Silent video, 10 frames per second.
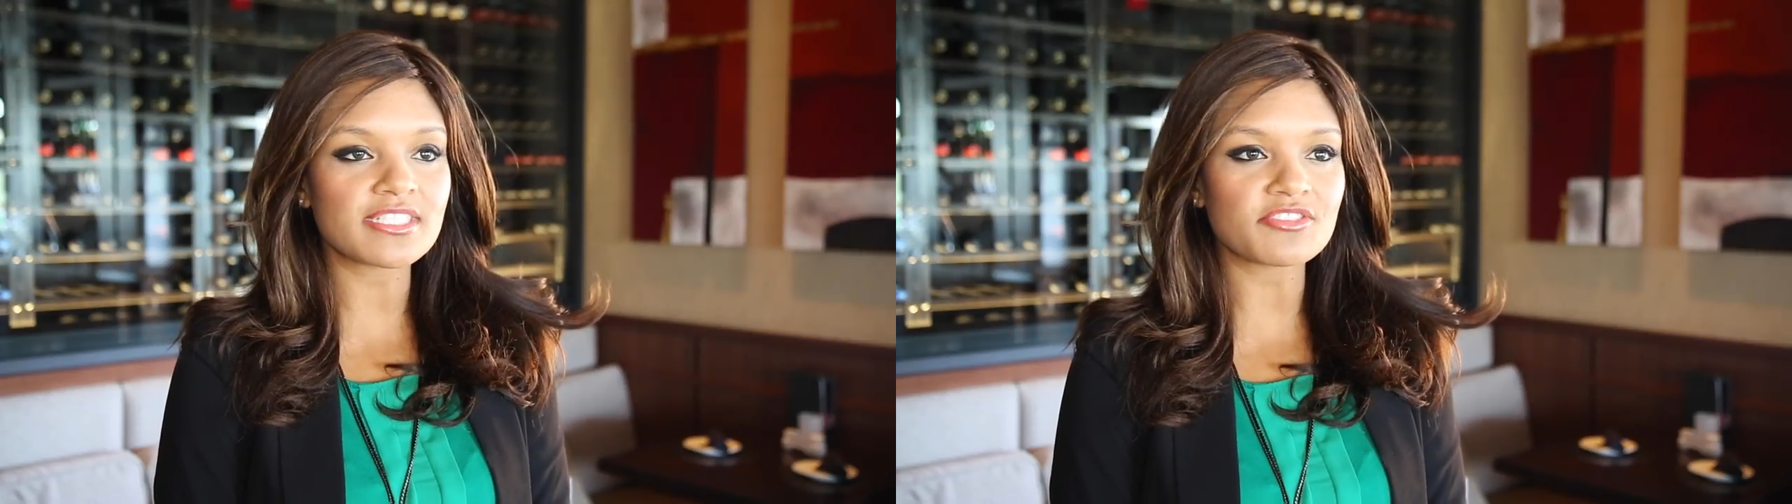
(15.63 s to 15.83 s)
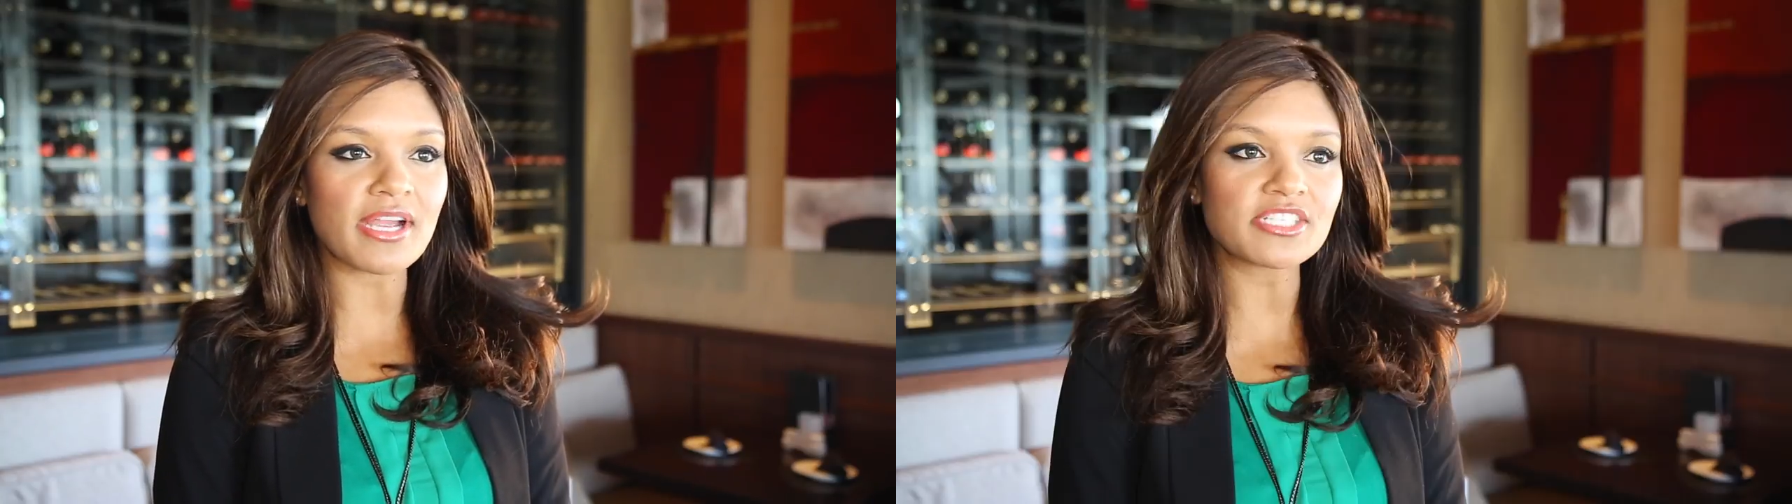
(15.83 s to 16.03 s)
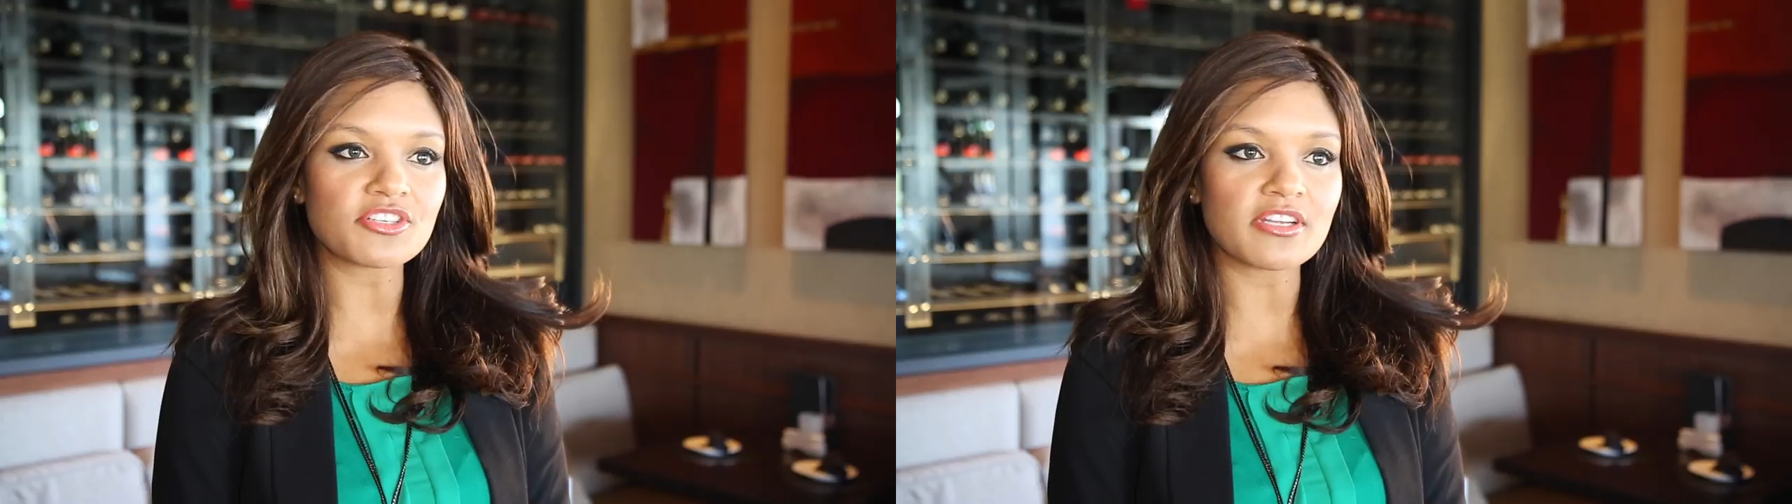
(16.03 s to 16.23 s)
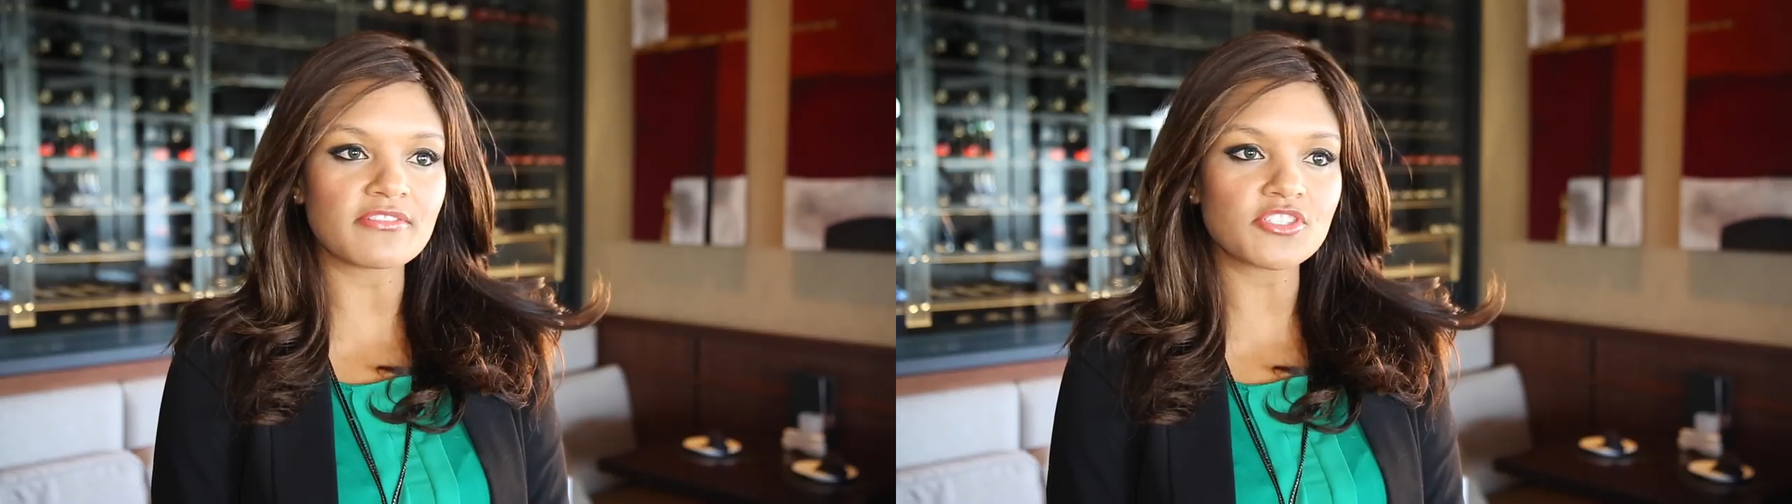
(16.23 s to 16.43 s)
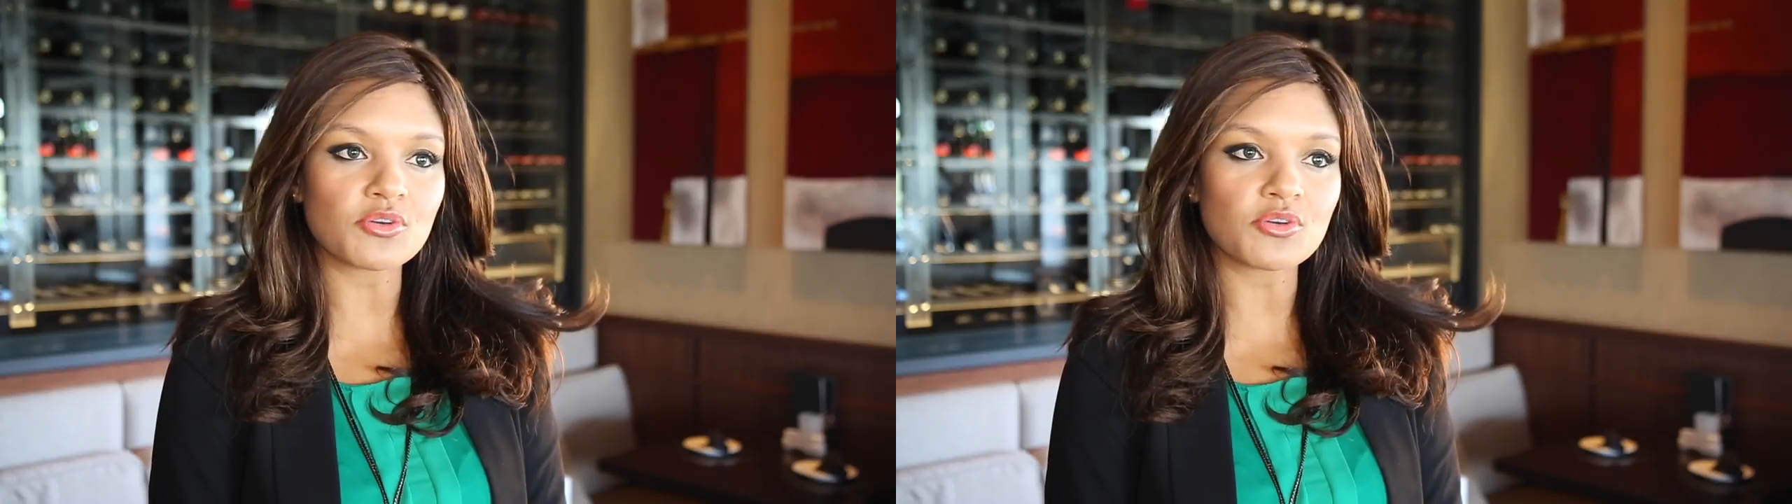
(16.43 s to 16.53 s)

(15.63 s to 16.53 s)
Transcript: is Director of